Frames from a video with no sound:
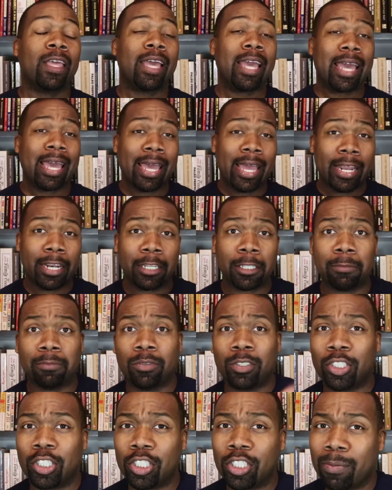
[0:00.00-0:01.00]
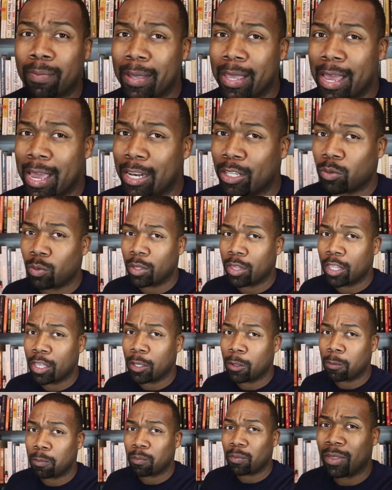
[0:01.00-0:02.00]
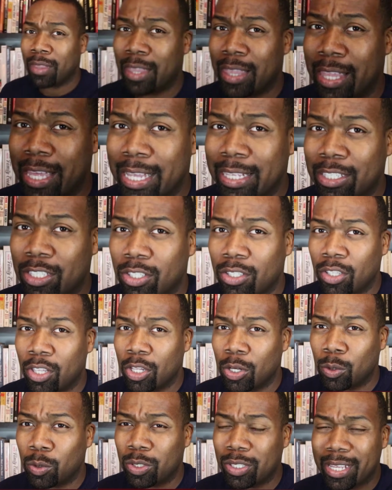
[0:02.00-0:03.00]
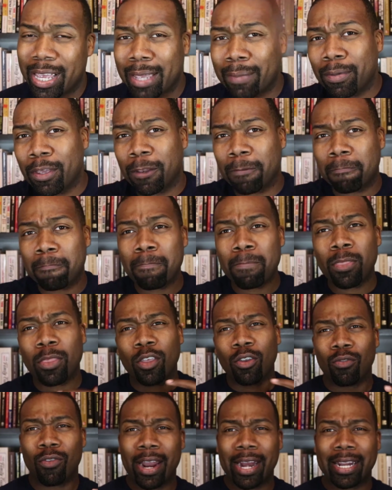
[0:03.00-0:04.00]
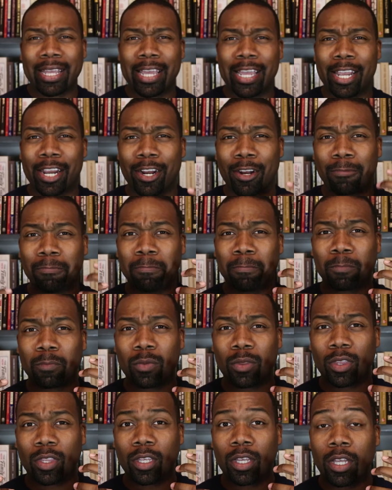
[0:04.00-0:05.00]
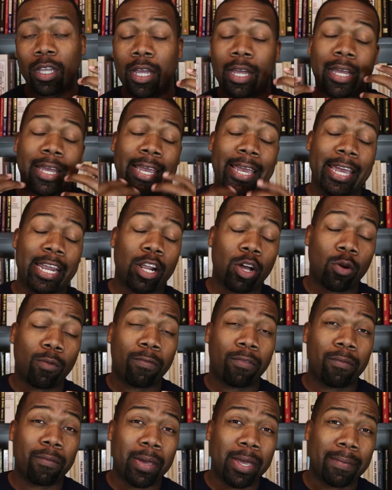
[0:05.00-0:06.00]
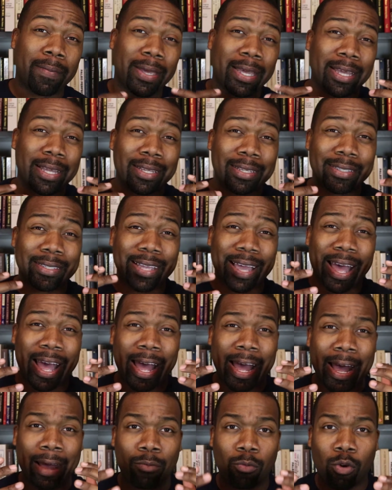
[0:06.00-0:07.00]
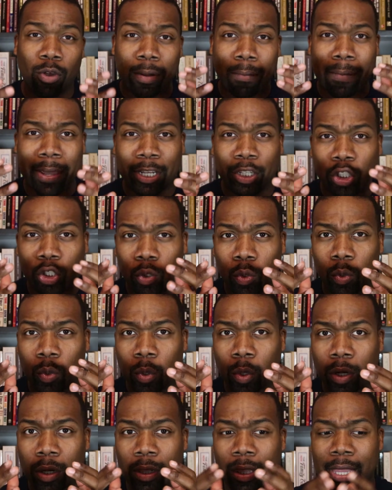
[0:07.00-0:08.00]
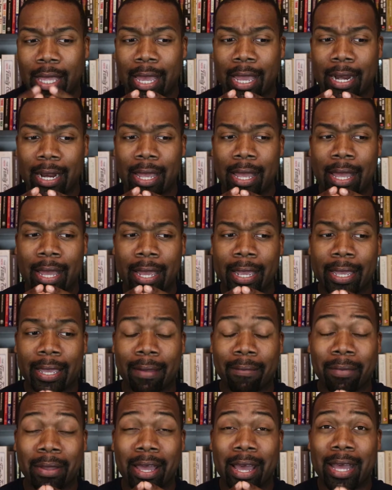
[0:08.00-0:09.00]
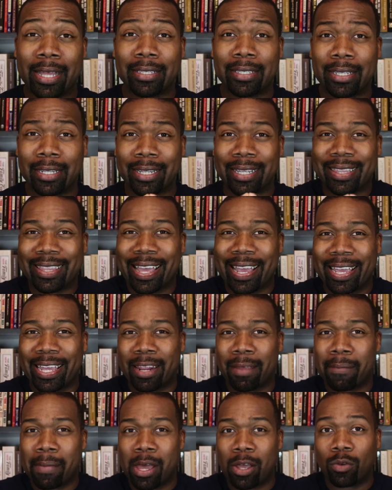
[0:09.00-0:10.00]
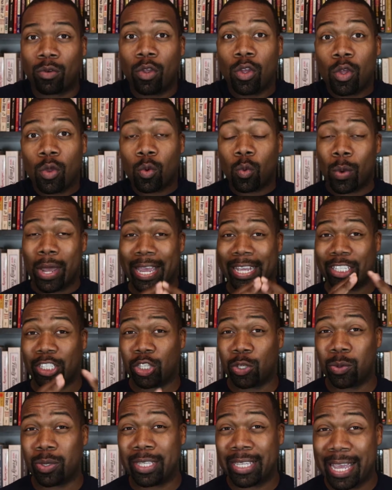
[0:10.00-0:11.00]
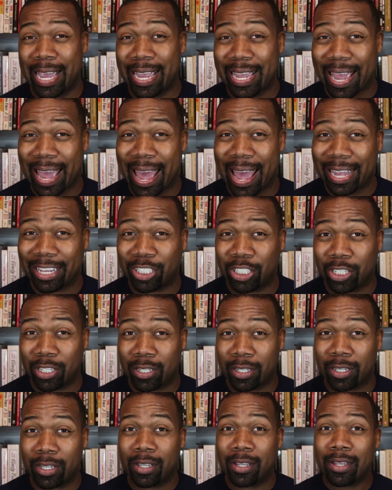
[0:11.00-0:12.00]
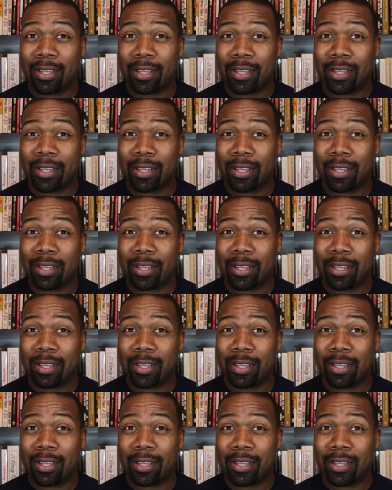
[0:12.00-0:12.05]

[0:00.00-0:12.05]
And just to be honest with you, this little segment right here hit home for me because I want to make sure that I am constantly thinking about ways to take action,